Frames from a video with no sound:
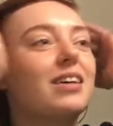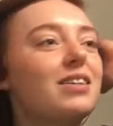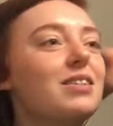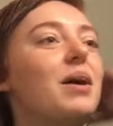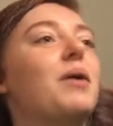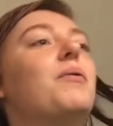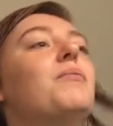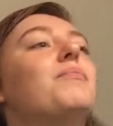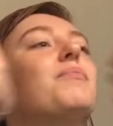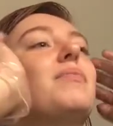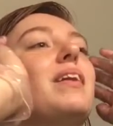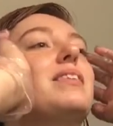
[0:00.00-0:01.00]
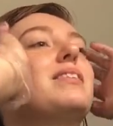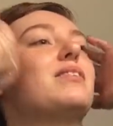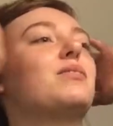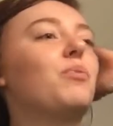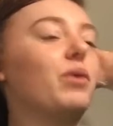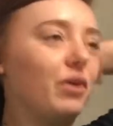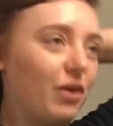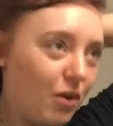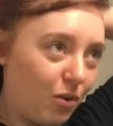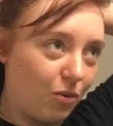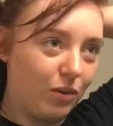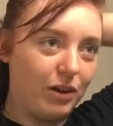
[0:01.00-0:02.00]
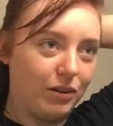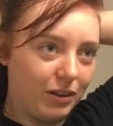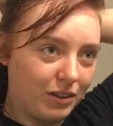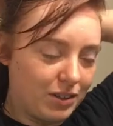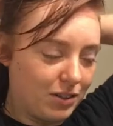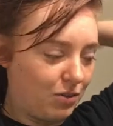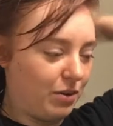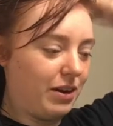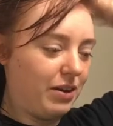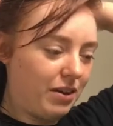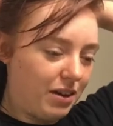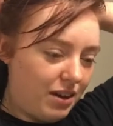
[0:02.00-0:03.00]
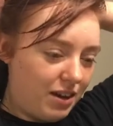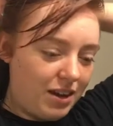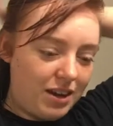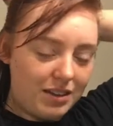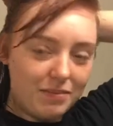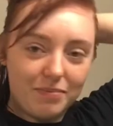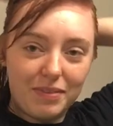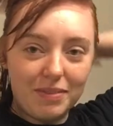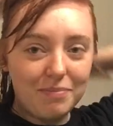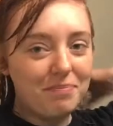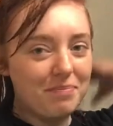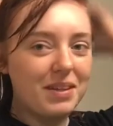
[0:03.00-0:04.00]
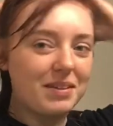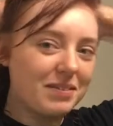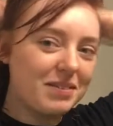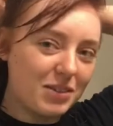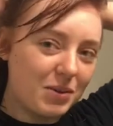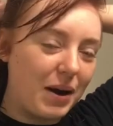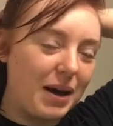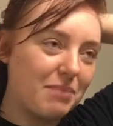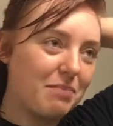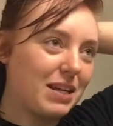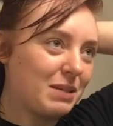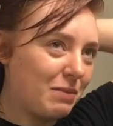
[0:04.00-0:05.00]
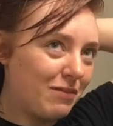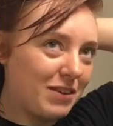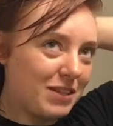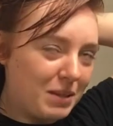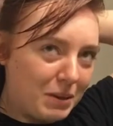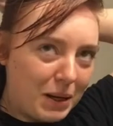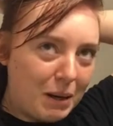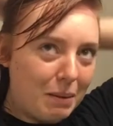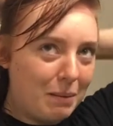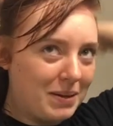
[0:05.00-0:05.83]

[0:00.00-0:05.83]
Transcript: So that's one real good story. It's great. It makes me feel so good about